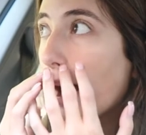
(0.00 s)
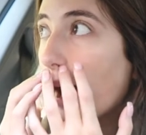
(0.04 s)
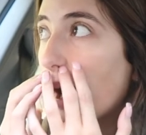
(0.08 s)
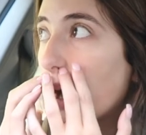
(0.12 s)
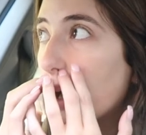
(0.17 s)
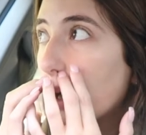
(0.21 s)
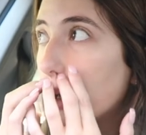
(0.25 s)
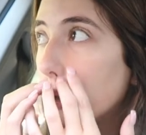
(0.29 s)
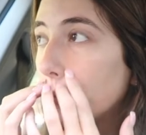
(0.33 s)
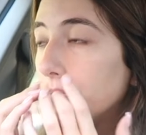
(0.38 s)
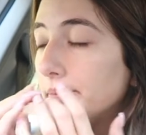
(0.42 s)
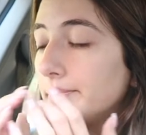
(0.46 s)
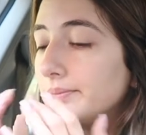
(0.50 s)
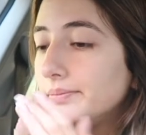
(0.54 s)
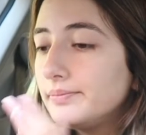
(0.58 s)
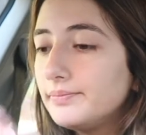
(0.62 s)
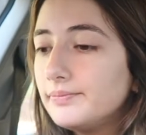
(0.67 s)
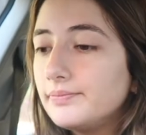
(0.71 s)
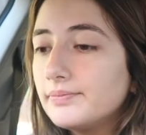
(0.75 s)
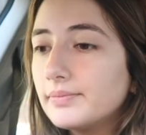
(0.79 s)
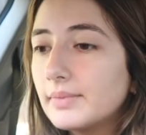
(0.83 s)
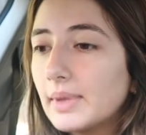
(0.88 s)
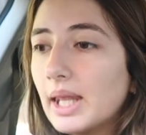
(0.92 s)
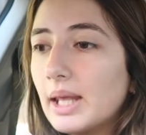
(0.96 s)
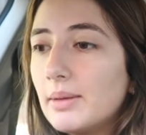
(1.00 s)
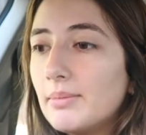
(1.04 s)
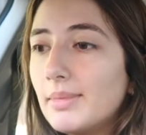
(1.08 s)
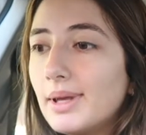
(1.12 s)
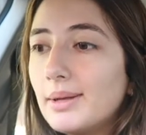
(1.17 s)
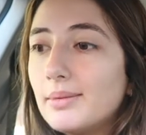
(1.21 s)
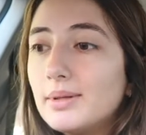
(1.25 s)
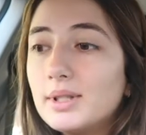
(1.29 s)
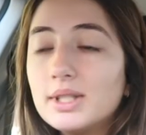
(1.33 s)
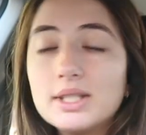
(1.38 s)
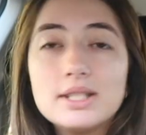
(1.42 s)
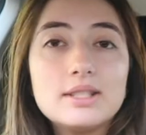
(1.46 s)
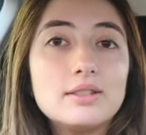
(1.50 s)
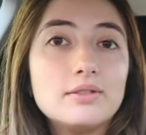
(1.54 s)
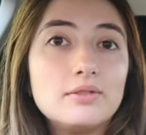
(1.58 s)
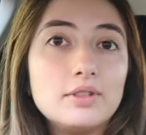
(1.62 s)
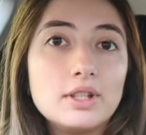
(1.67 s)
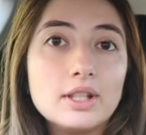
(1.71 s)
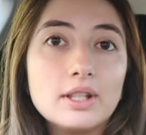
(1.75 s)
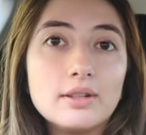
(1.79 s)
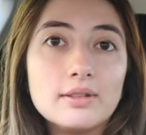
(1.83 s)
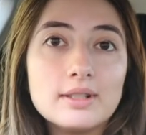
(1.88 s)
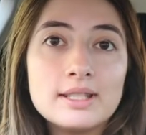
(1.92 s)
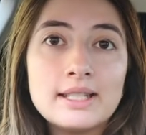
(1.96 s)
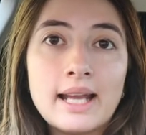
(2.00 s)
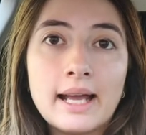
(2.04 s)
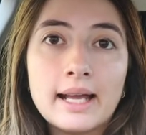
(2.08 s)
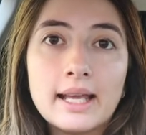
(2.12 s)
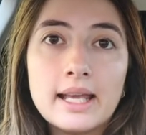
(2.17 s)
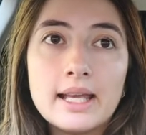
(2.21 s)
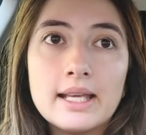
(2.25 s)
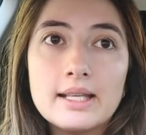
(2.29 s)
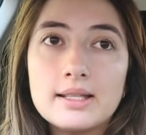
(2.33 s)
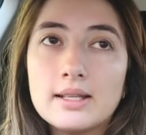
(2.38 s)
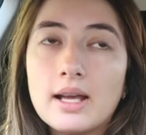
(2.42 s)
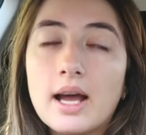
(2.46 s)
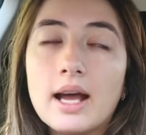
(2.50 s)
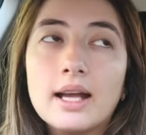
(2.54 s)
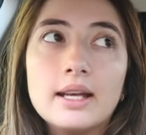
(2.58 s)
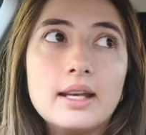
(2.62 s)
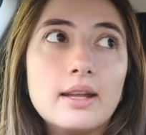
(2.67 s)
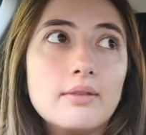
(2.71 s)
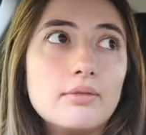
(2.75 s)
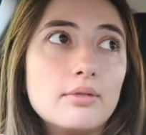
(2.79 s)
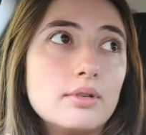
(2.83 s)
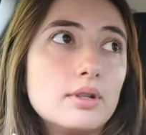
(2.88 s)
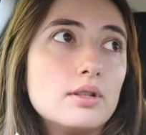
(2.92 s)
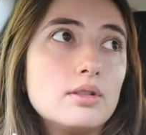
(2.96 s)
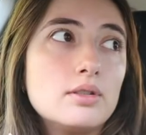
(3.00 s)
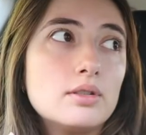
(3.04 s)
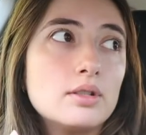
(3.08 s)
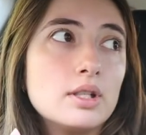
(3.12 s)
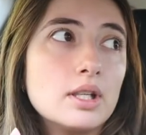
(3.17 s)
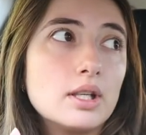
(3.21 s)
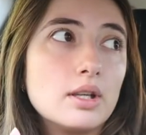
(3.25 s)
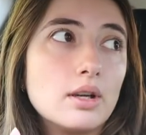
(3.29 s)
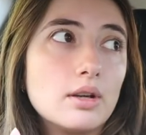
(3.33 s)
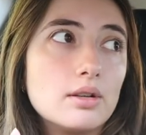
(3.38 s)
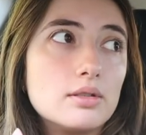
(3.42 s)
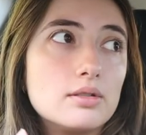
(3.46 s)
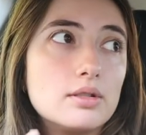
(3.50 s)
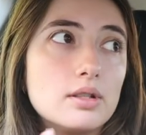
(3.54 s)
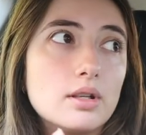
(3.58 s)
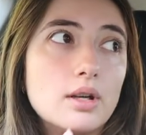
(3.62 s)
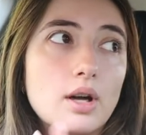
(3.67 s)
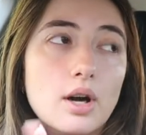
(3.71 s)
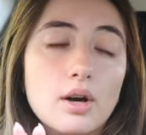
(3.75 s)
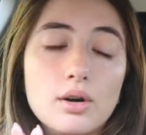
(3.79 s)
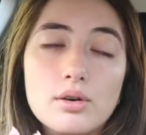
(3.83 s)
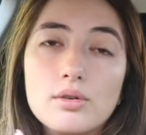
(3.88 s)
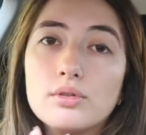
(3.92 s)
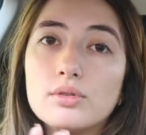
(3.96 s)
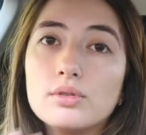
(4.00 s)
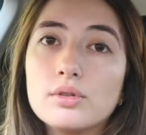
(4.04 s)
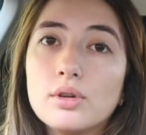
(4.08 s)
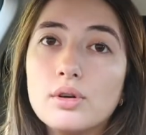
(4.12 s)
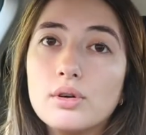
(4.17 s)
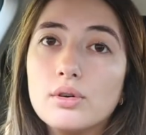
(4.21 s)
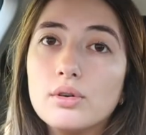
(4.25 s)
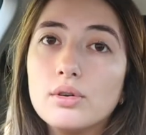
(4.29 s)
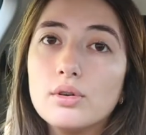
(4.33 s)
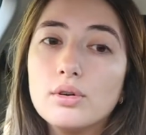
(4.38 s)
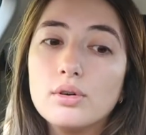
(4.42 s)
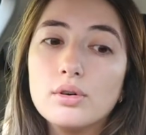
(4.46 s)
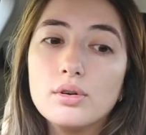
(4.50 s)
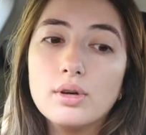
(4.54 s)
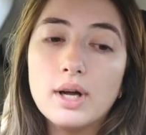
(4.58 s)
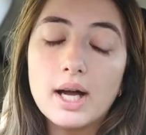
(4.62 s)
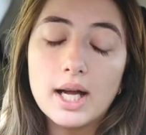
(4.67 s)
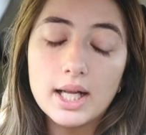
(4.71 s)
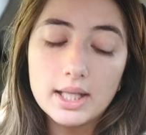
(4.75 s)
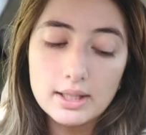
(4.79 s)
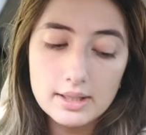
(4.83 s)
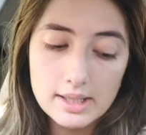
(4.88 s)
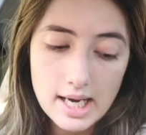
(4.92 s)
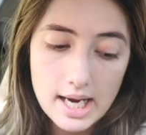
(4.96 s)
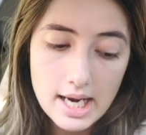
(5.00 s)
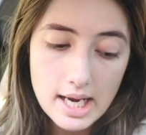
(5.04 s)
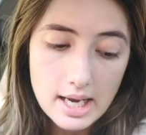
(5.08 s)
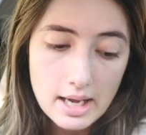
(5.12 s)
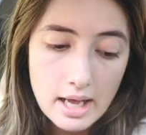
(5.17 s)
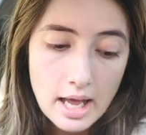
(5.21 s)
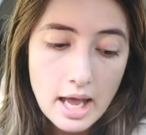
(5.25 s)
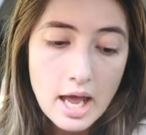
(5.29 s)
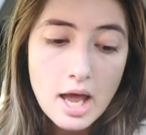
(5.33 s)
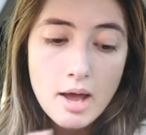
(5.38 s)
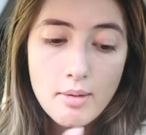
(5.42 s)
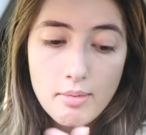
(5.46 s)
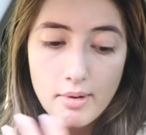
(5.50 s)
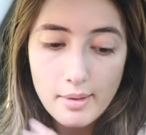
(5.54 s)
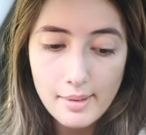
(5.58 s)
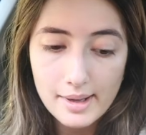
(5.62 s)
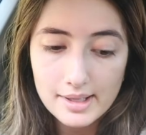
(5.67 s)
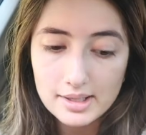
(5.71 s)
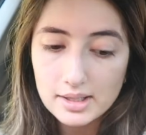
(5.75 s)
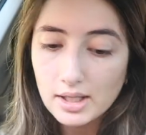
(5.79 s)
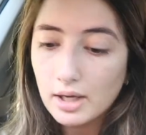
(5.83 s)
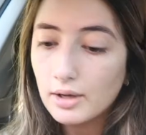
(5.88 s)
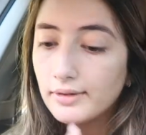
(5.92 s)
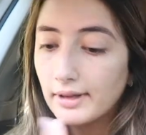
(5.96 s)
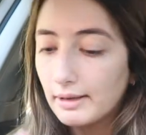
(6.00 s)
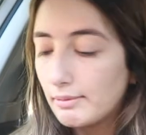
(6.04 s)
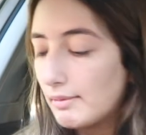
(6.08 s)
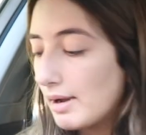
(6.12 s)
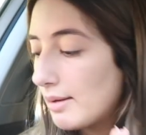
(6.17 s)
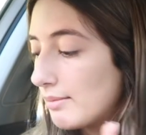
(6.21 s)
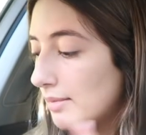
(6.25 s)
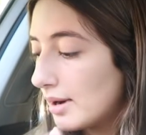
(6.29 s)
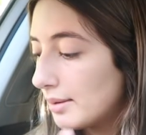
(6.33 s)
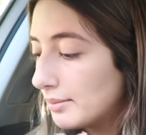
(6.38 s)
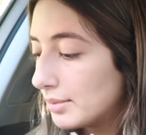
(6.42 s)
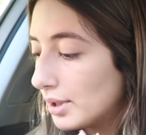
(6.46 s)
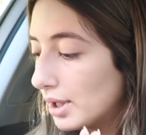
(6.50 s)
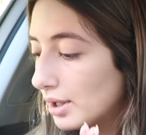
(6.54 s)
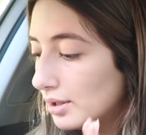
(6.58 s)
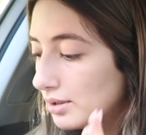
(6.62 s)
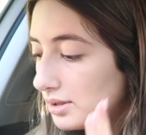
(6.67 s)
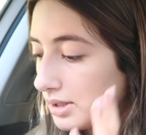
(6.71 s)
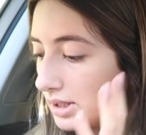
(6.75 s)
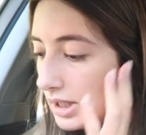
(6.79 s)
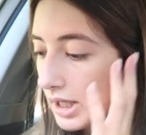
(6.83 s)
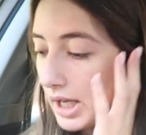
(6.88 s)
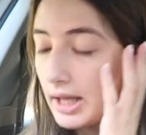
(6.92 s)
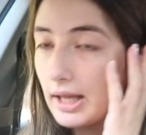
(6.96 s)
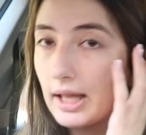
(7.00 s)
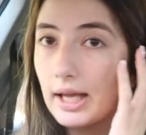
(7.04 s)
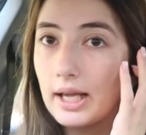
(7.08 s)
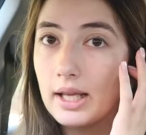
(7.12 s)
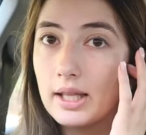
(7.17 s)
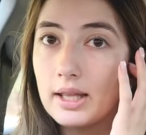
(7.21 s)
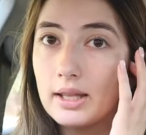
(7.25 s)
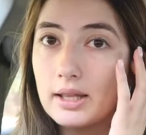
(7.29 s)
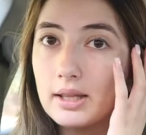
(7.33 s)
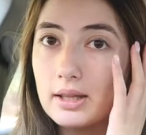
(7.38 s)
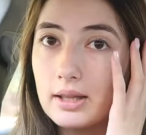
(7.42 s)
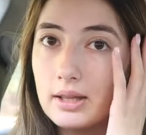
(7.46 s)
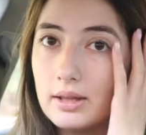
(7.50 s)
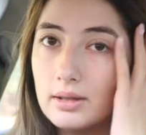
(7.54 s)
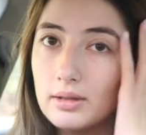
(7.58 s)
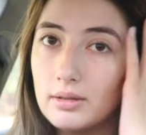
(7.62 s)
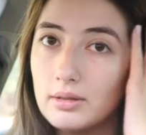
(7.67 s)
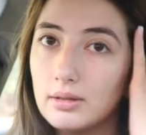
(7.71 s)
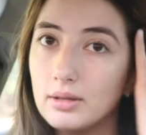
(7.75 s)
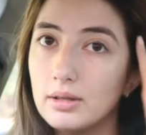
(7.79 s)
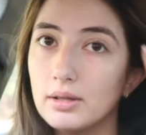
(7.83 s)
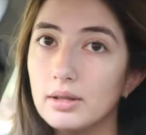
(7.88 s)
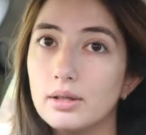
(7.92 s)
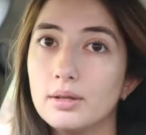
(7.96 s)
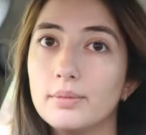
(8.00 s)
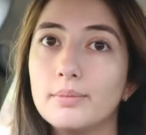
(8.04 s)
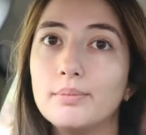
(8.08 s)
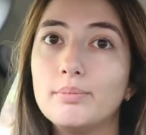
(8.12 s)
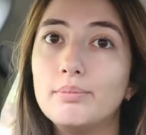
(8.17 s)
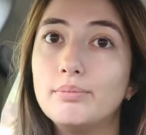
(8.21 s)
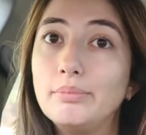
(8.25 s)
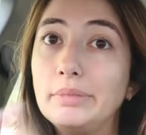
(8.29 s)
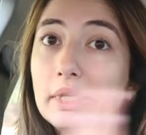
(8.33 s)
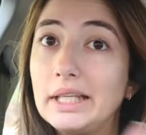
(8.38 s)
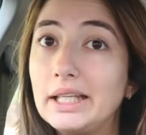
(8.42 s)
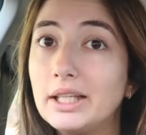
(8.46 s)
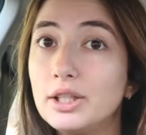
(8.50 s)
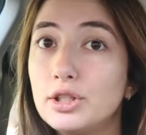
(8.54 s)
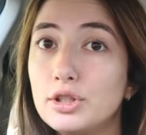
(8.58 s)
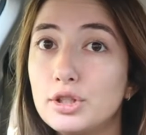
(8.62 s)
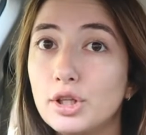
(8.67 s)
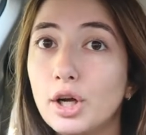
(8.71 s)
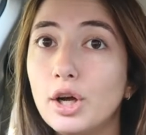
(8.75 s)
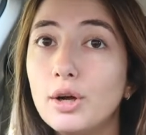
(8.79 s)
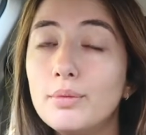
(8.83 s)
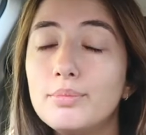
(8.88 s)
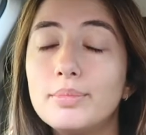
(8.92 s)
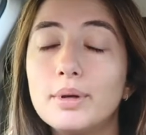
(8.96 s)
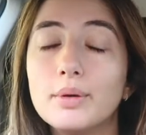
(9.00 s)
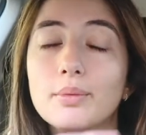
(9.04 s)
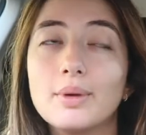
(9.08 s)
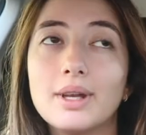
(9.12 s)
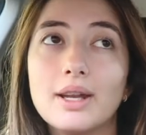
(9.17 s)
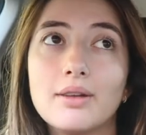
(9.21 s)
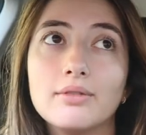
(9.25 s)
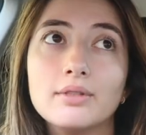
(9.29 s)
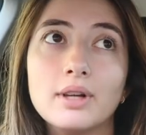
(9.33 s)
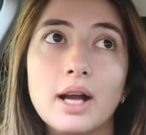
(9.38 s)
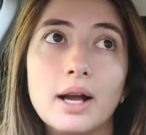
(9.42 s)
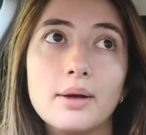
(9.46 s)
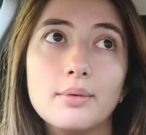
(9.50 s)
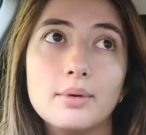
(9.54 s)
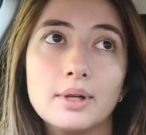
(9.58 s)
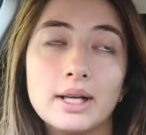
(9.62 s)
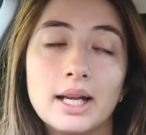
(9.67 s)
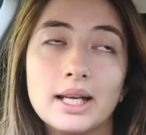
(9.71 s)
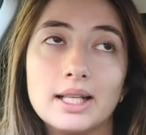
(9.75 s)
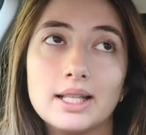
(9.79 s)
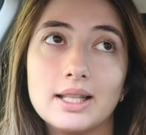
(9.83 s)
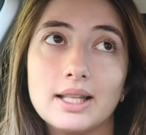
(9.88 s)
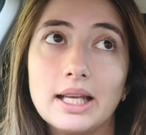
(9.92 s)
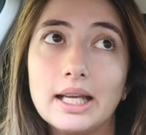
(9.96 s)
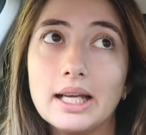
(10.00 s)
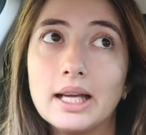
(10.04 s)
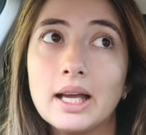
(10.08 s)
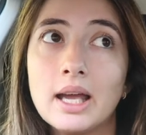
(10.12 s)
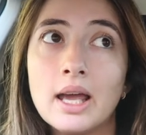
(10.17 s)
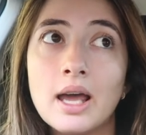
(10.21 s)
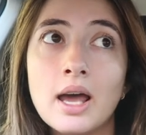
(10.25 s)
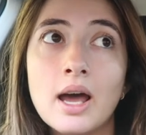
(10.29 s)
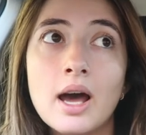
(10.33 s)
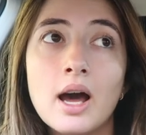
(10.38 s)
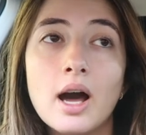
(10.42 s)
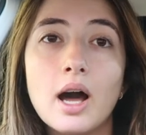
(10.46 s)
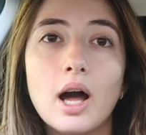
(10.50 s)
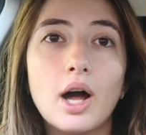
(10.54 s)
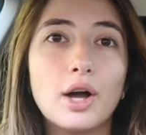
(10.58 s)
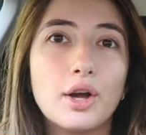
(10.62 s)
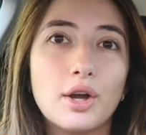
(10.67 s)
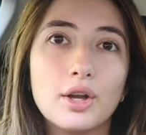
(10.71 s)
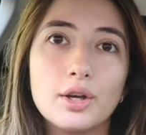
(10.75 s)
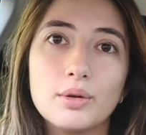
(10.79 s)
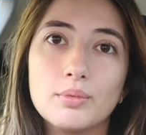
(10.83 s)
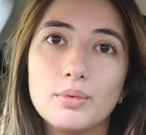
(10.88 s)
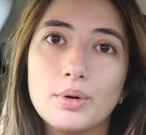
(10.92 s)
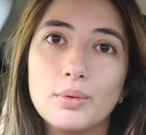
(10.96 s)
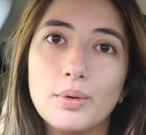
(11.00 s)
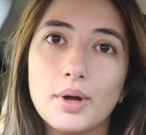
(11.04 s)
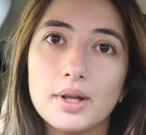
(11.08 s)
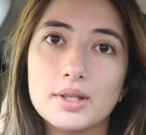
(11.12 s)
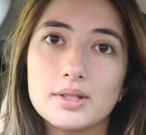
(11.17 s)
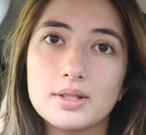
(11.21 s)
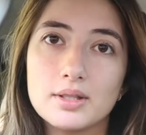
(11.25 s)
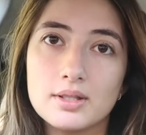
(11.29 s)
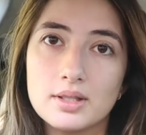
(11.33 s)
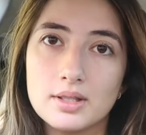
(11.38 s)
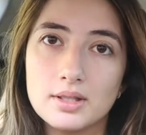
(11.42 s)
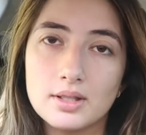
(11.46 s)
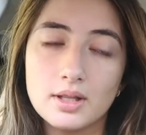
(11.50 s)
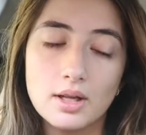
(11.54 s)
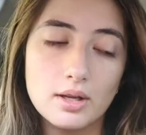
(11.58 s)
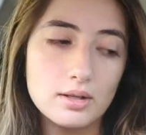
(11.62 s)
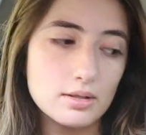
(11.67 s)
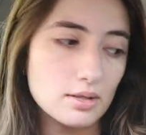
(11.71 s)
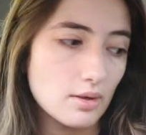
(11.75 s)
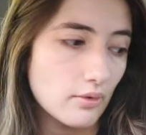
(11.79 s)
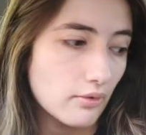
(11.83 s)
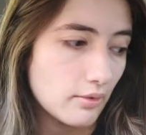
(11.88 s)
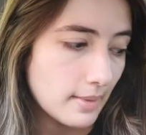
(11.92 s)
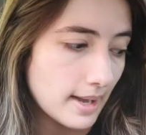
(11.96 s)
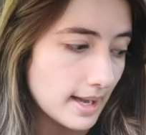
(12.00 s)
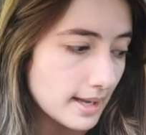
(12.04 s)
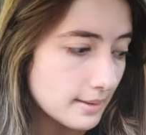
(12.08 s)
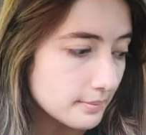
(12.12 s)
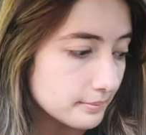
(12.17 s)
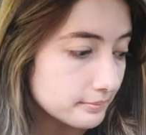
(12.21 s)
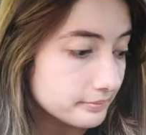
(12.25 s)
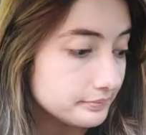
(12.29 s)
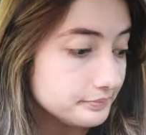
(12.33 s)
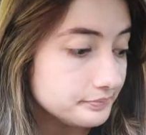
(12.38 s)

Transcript: And maybe just a few little snackies. I never usually go to Coles or Aldi by myself. Like my mum goes to get like the big shop, but whenever I want anything I'll go to Woolworths because it's closer for me.